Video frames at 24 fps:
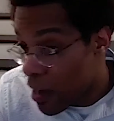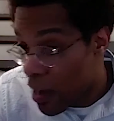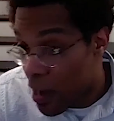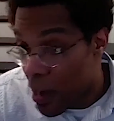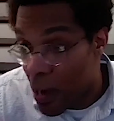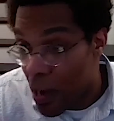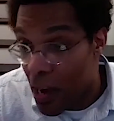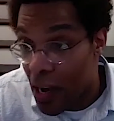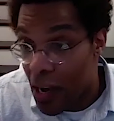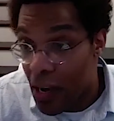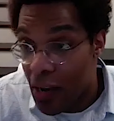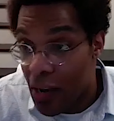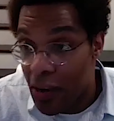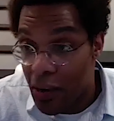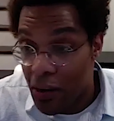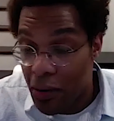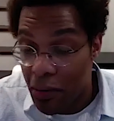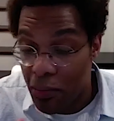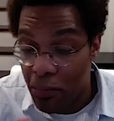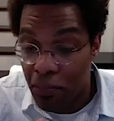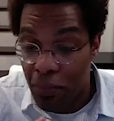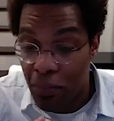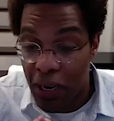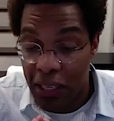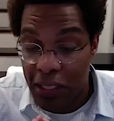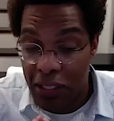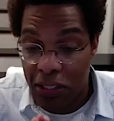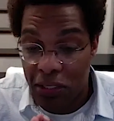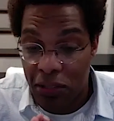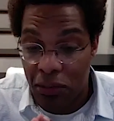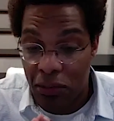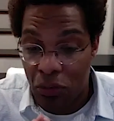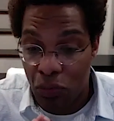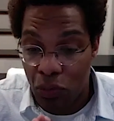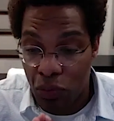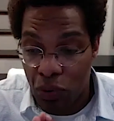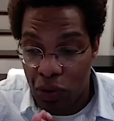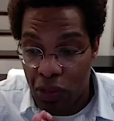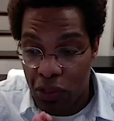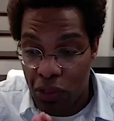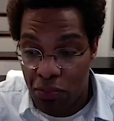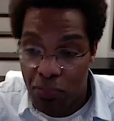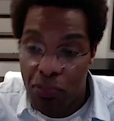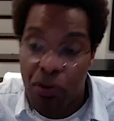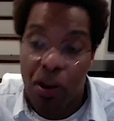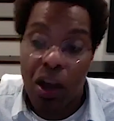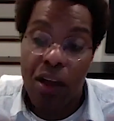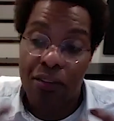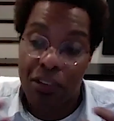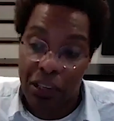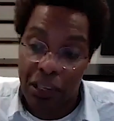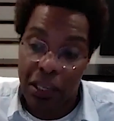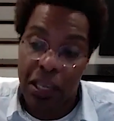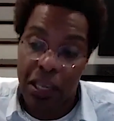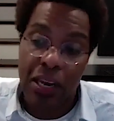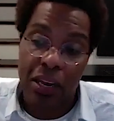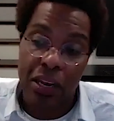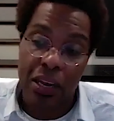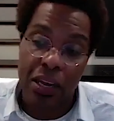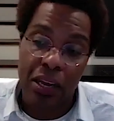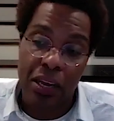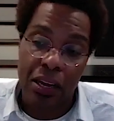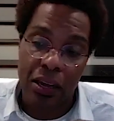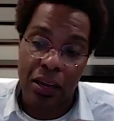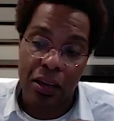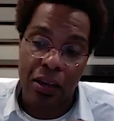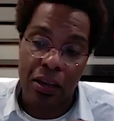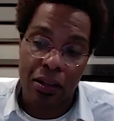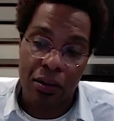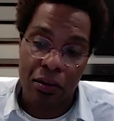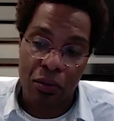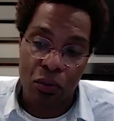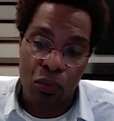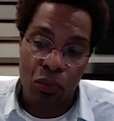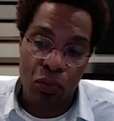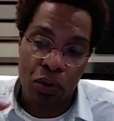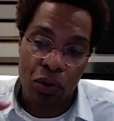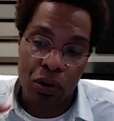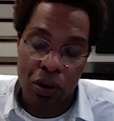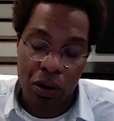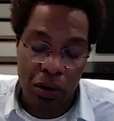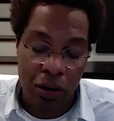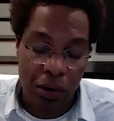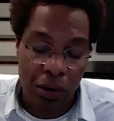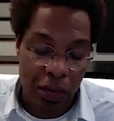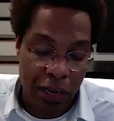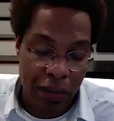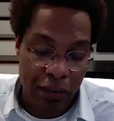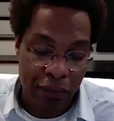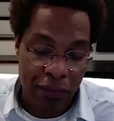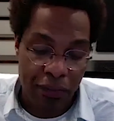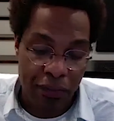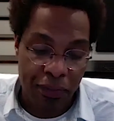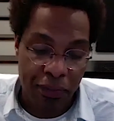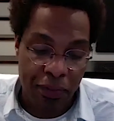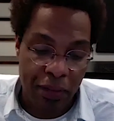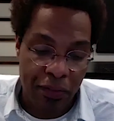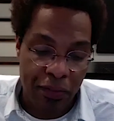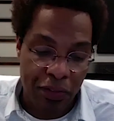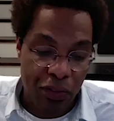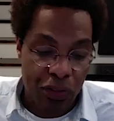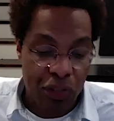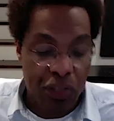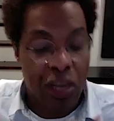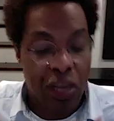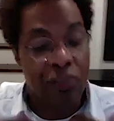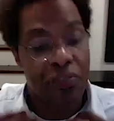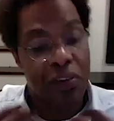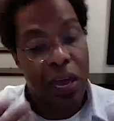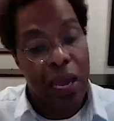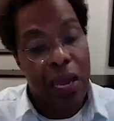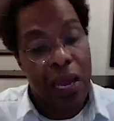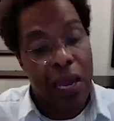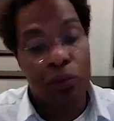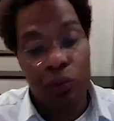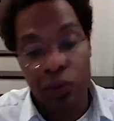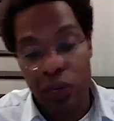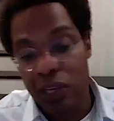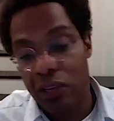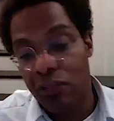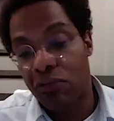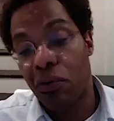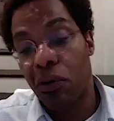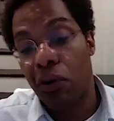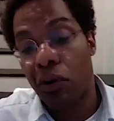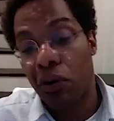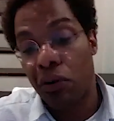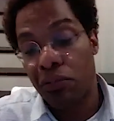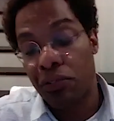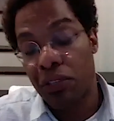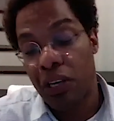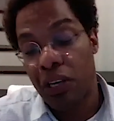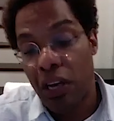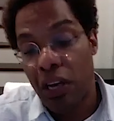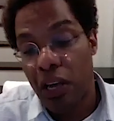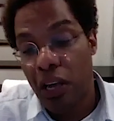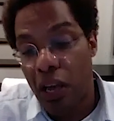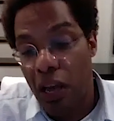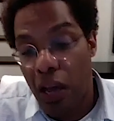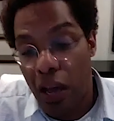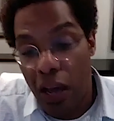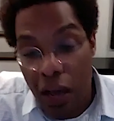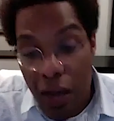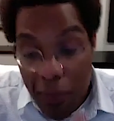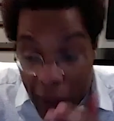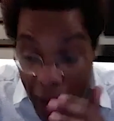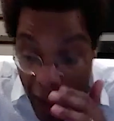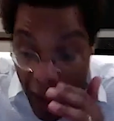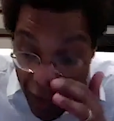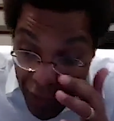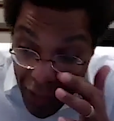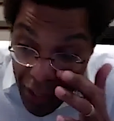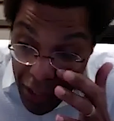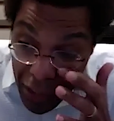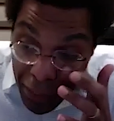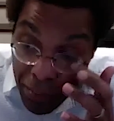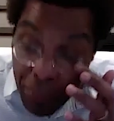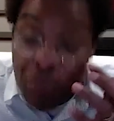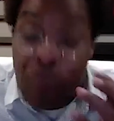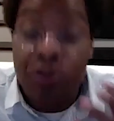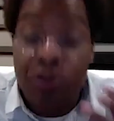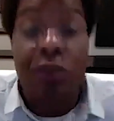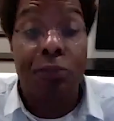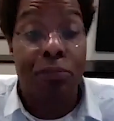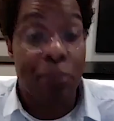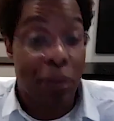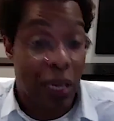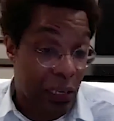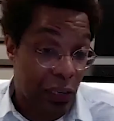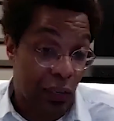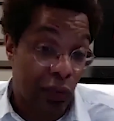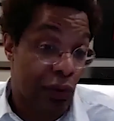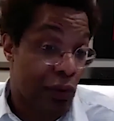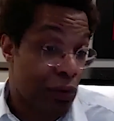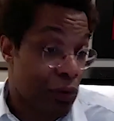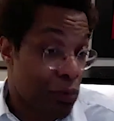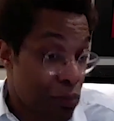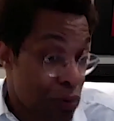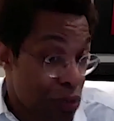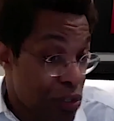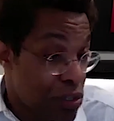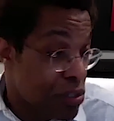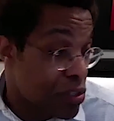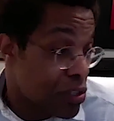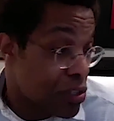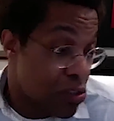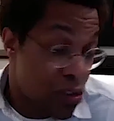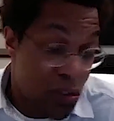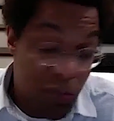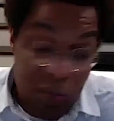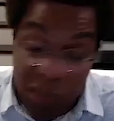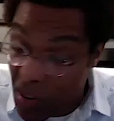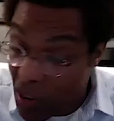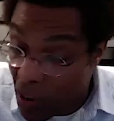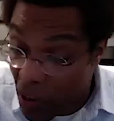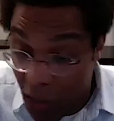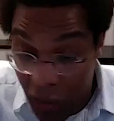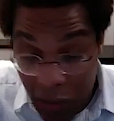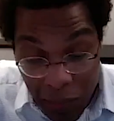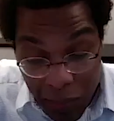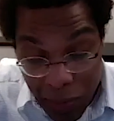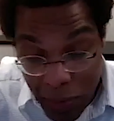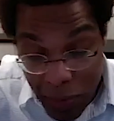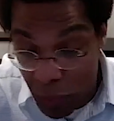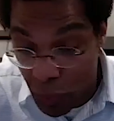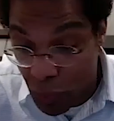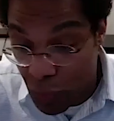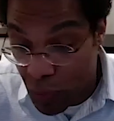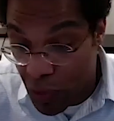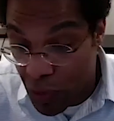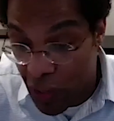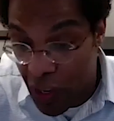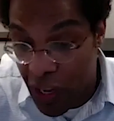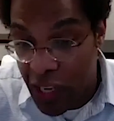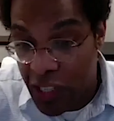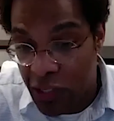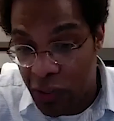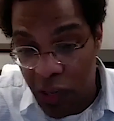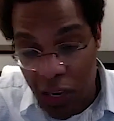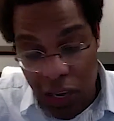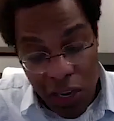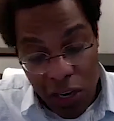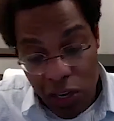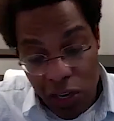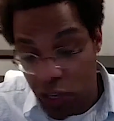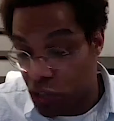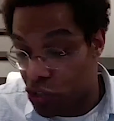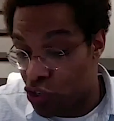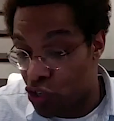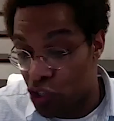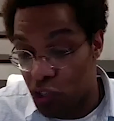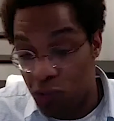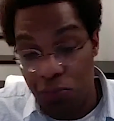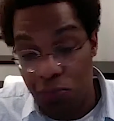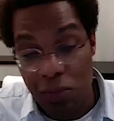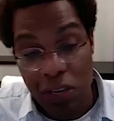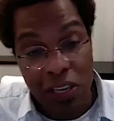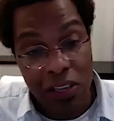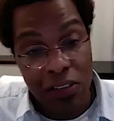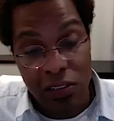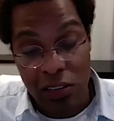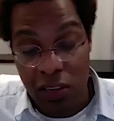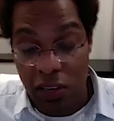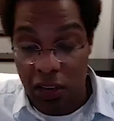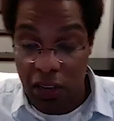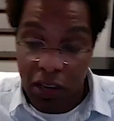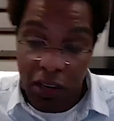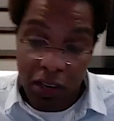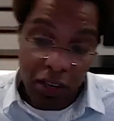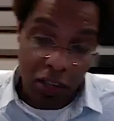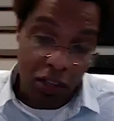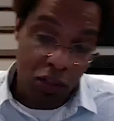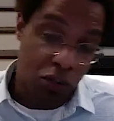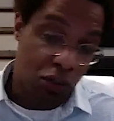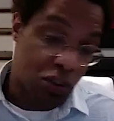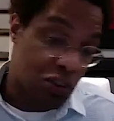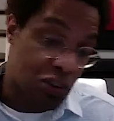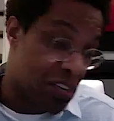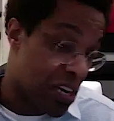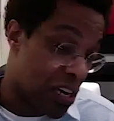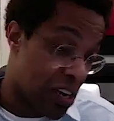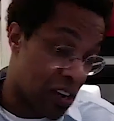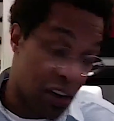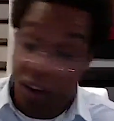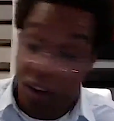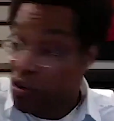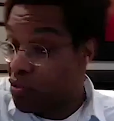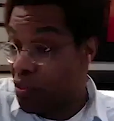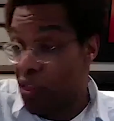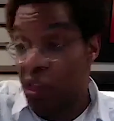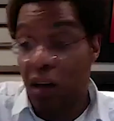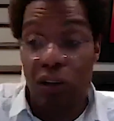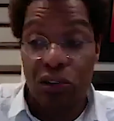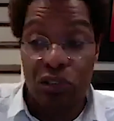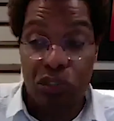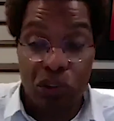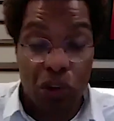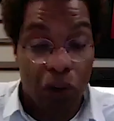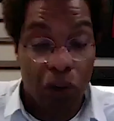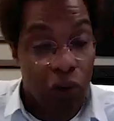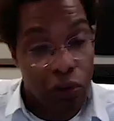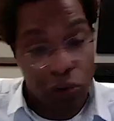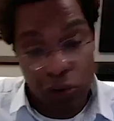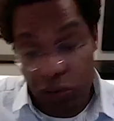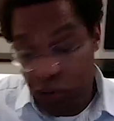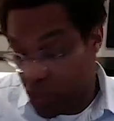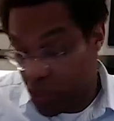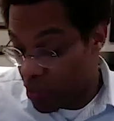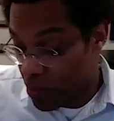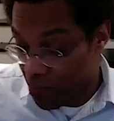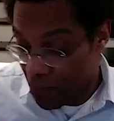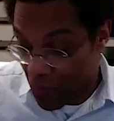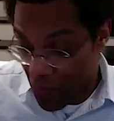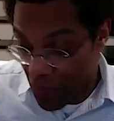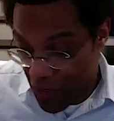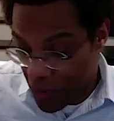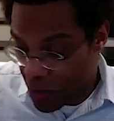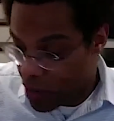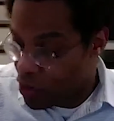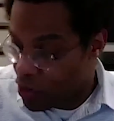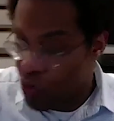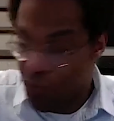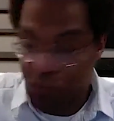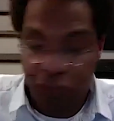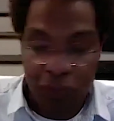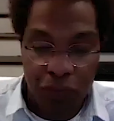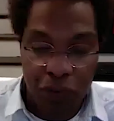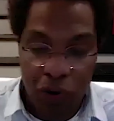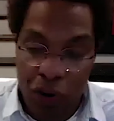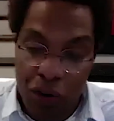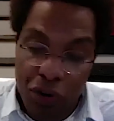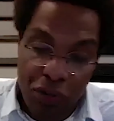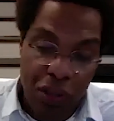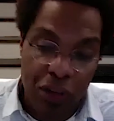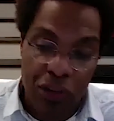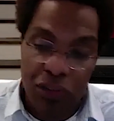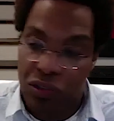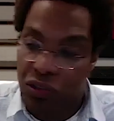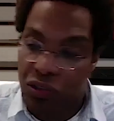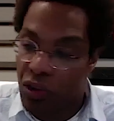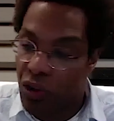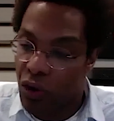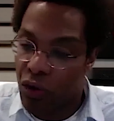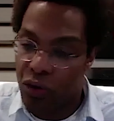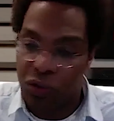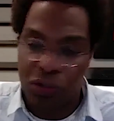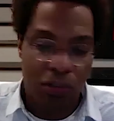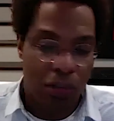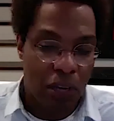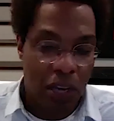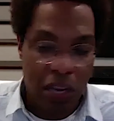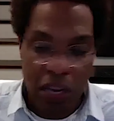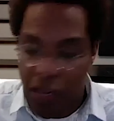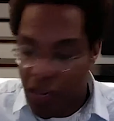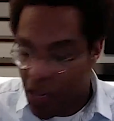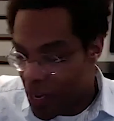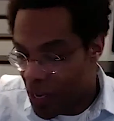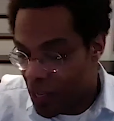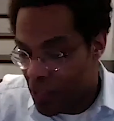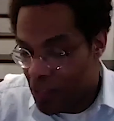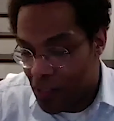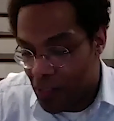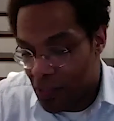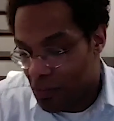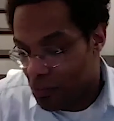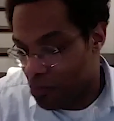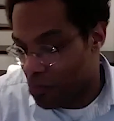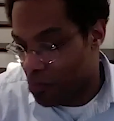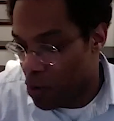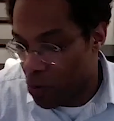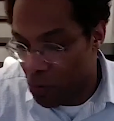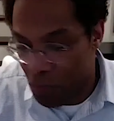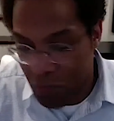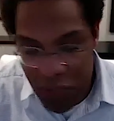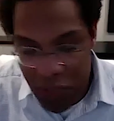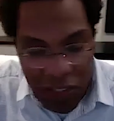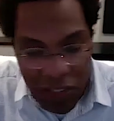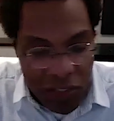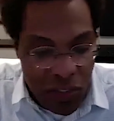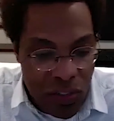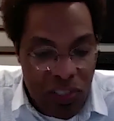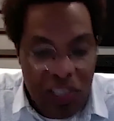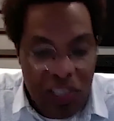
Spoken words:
But with private lending, where if there's enough equity involved, having a prepaid loan, which is a term that not a lot of people realize, it just means you could take $100,000 and for $100,000, it's, let's just say